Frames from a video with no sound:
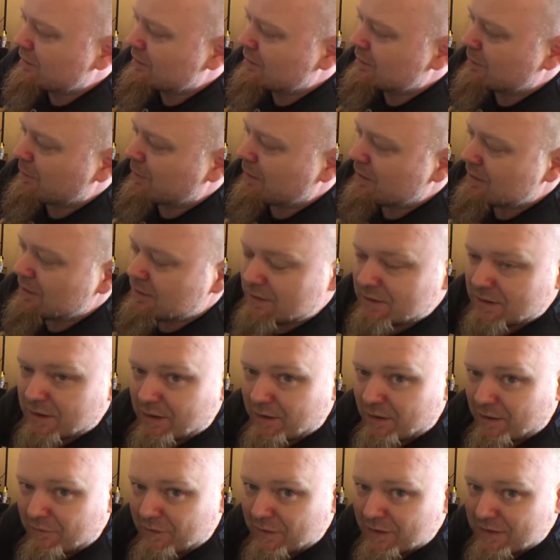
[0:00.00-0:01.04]
So whereas
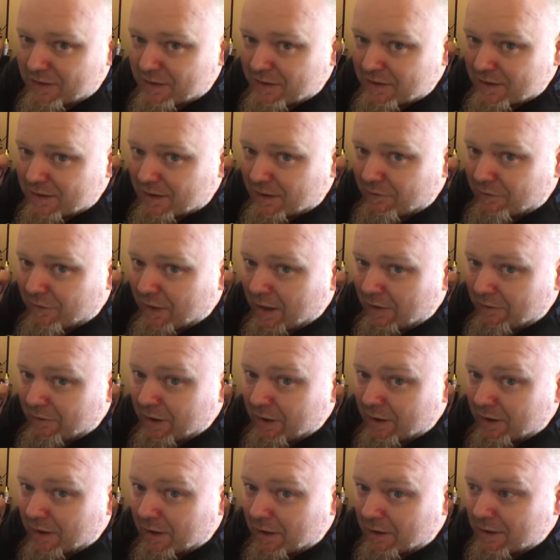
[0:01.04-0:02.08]
a VTC
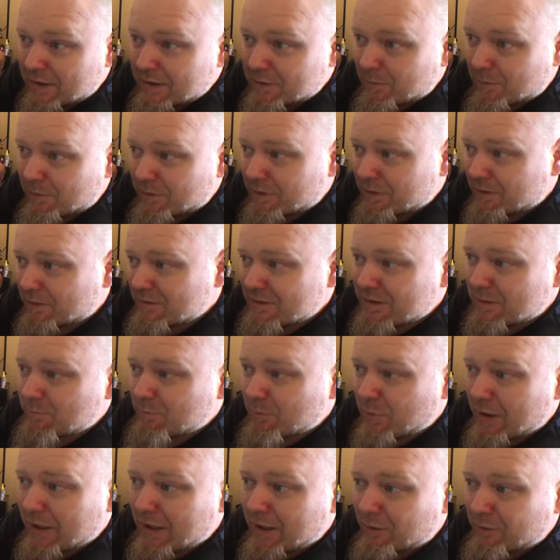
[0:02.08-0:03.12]
5A like this one can
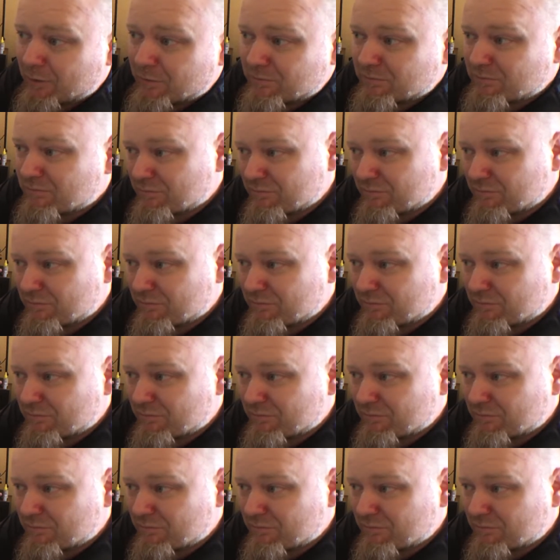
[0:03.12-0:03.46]
put out